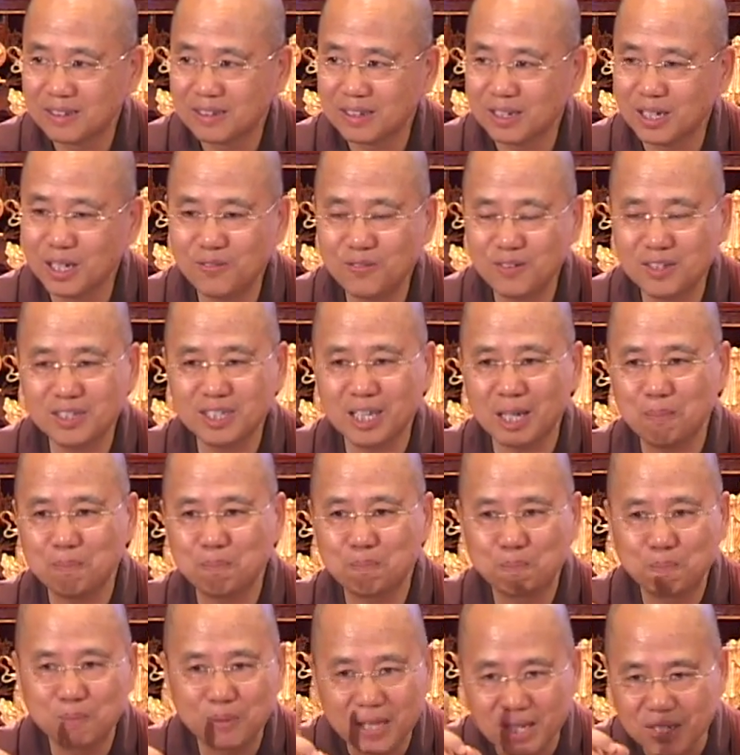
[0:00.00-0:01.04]
Even
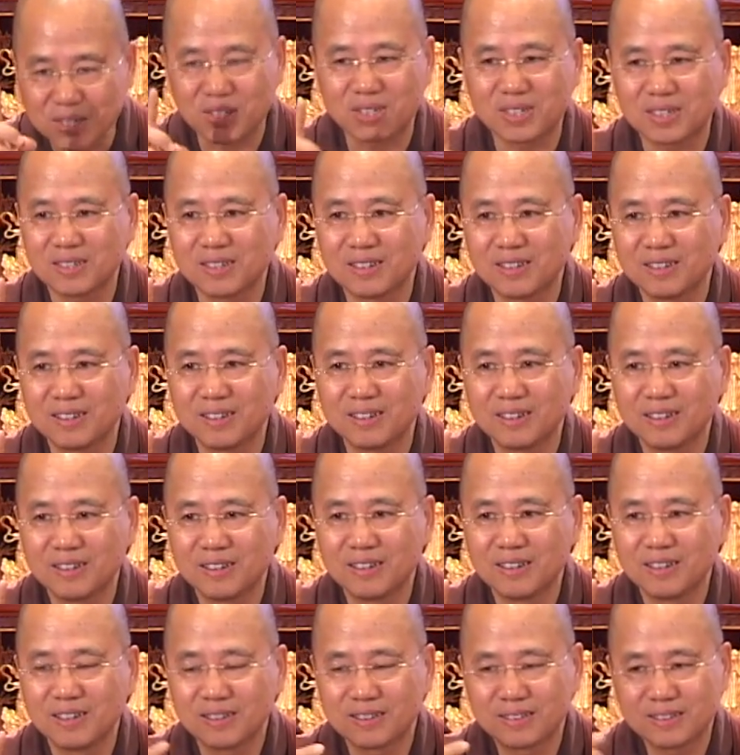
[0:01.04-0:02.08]
that bliss,
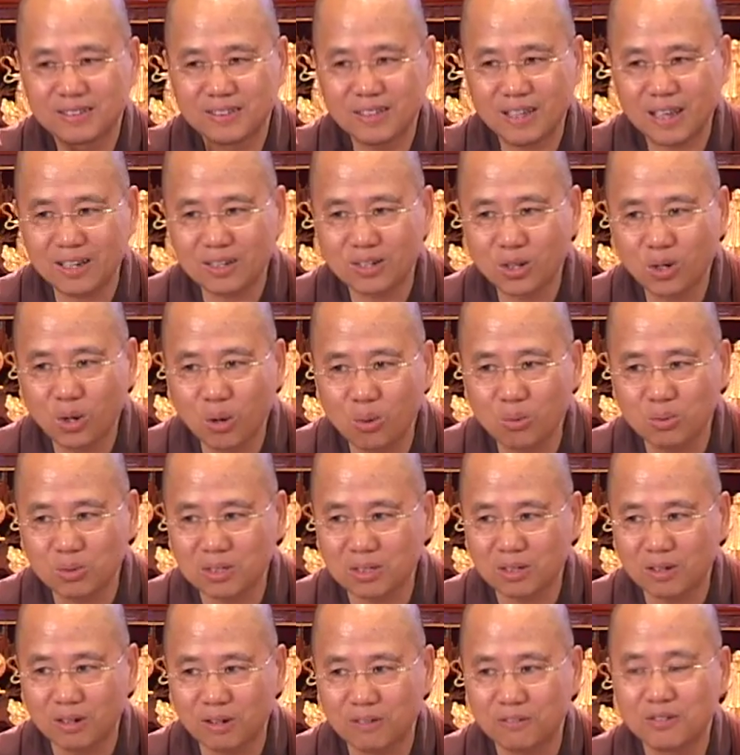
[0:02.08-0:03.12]
that coat
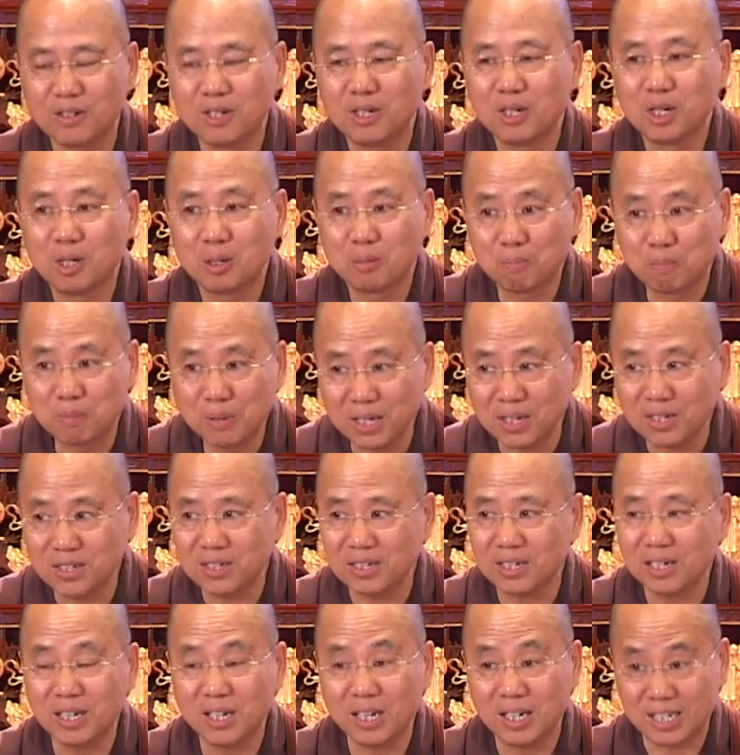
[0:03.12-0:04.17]
of bliss
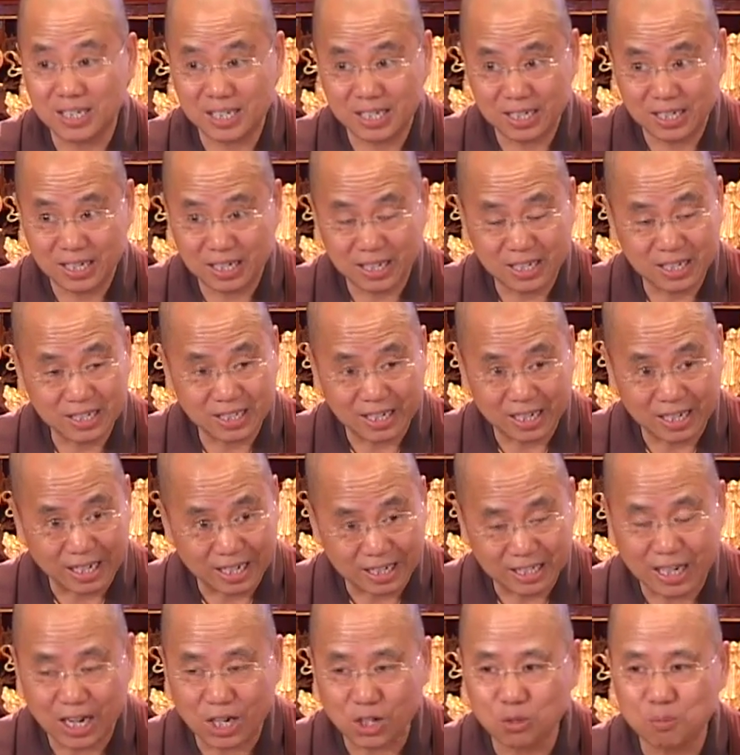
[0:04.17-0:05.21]
is an
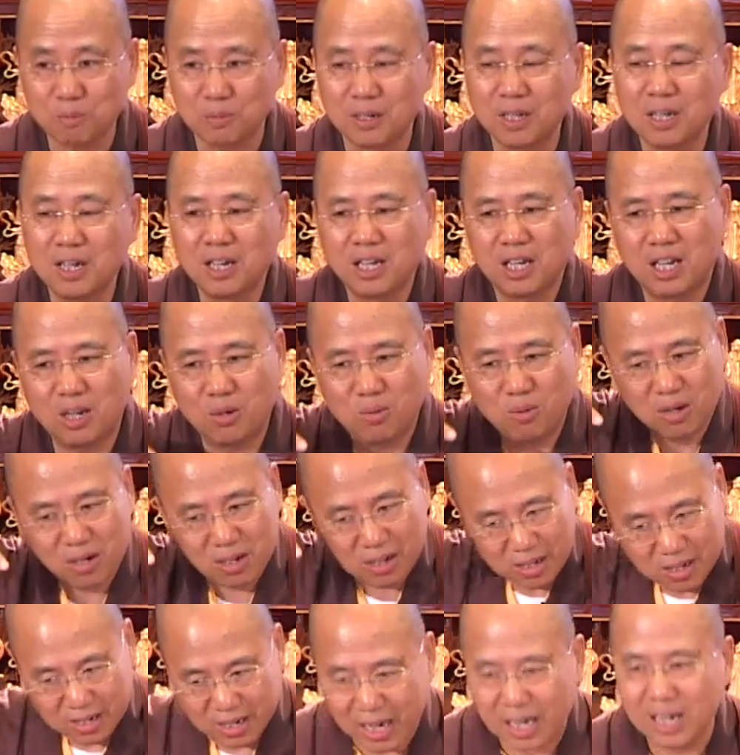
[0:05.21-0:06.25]
attachment. You want
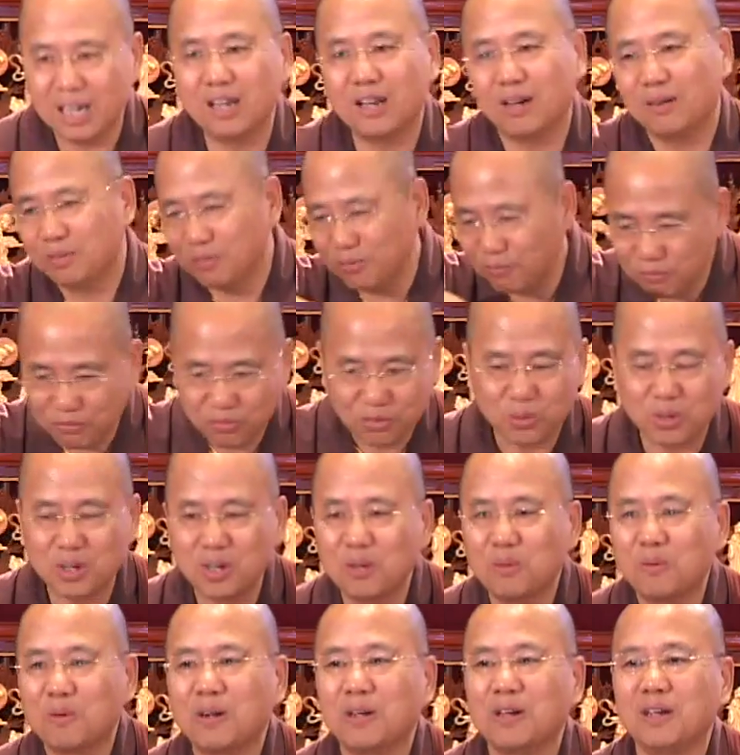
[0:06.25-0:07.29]
to get it off and throw it
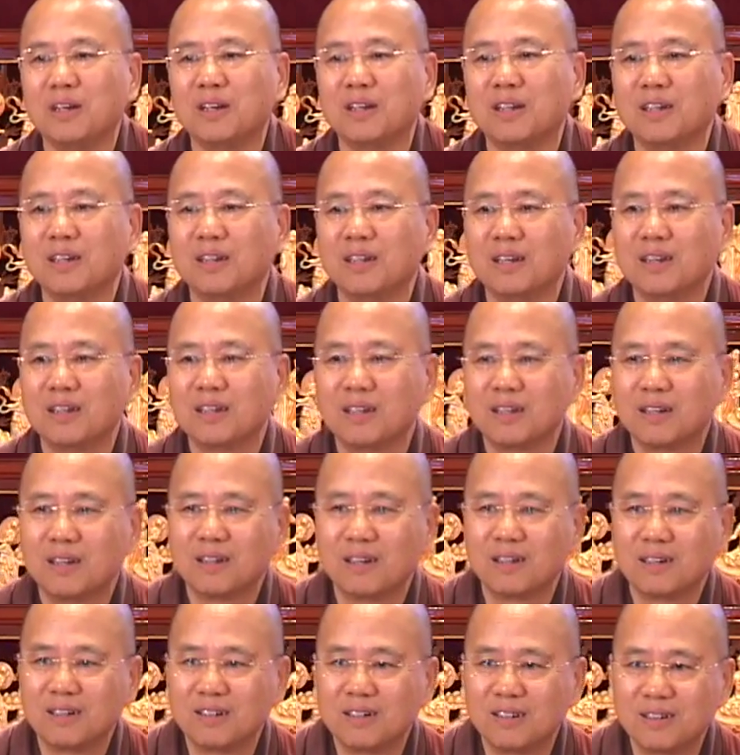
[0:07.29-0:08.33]
away.
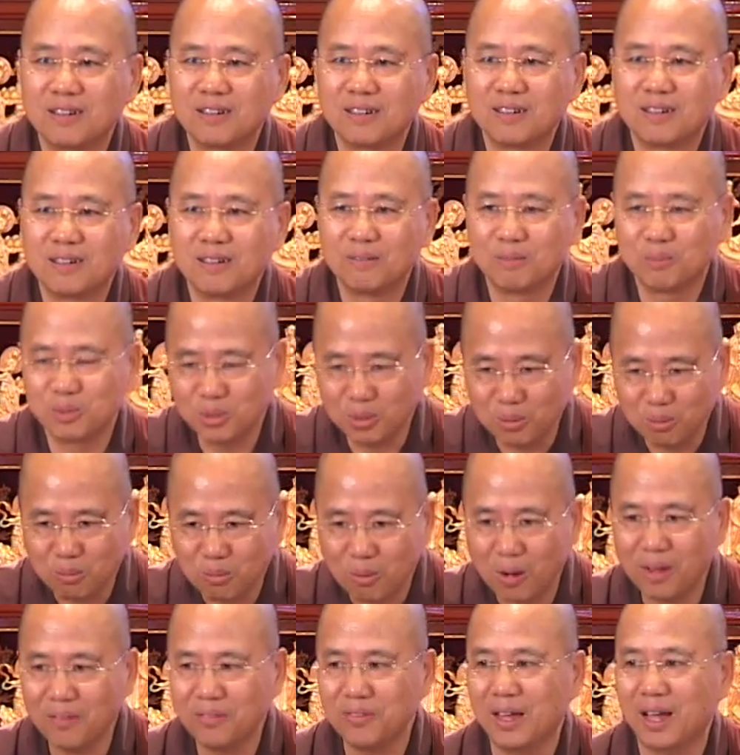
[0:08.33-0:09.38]
We don't
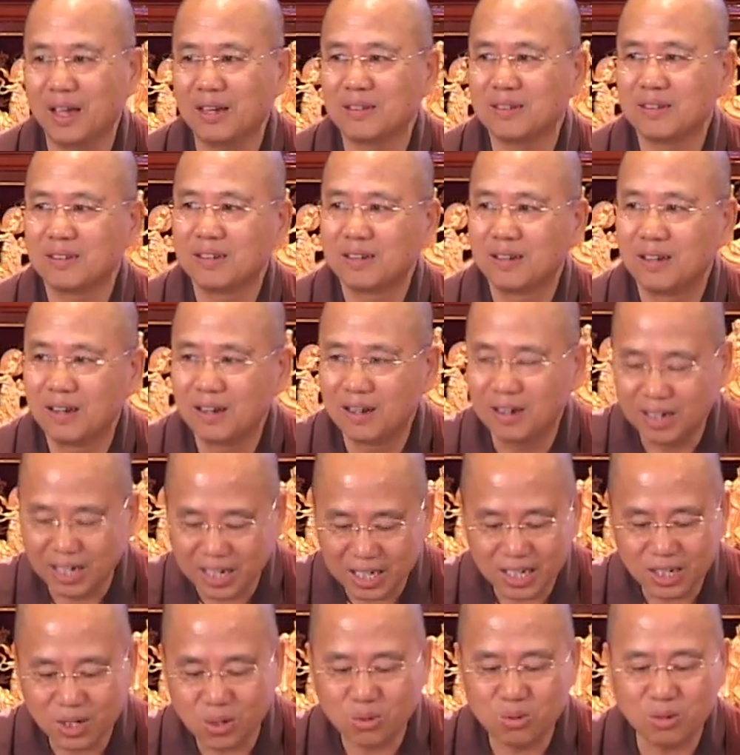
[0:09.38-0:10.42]
want that.
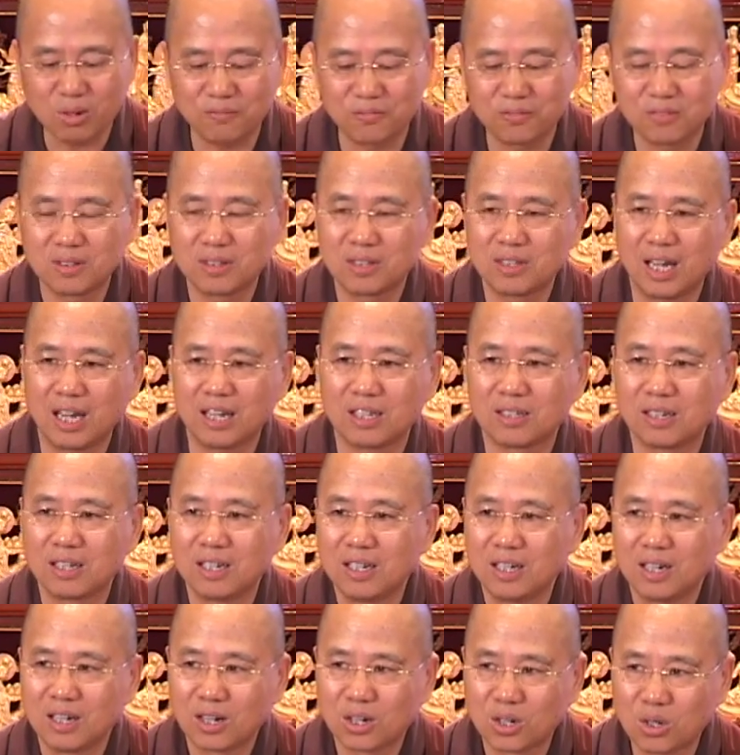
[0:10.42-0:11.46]
Letting go of
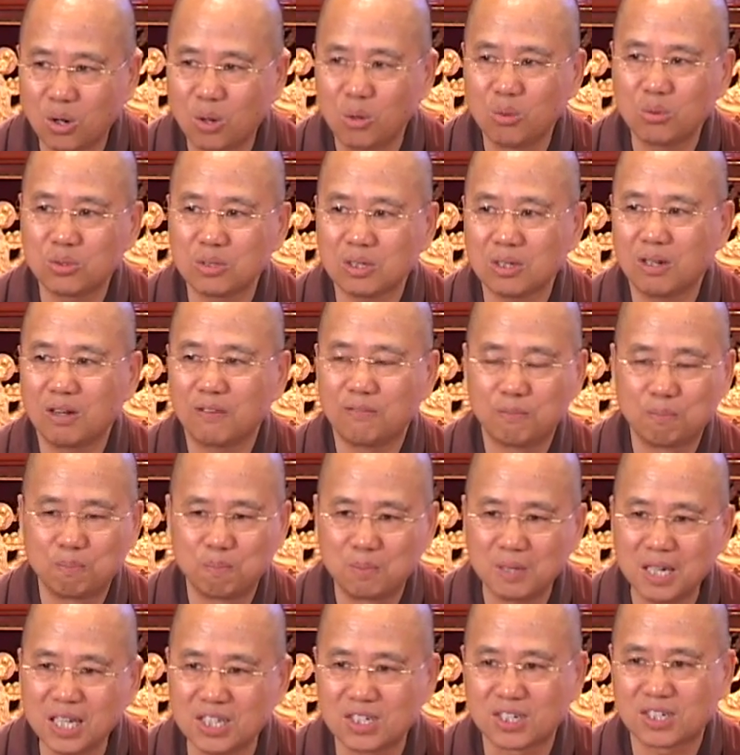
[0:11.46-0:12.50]
that coat of
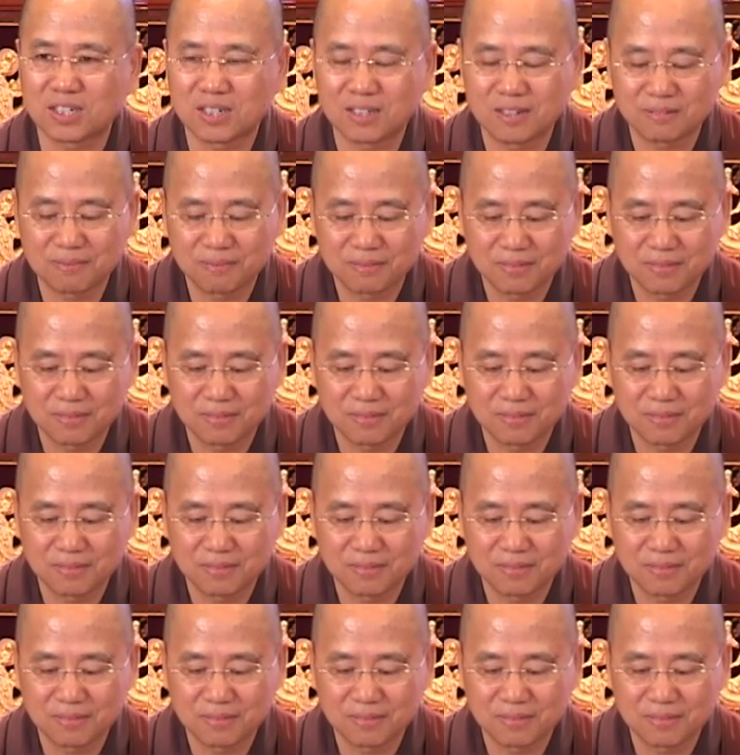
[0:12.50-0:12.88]
bliss.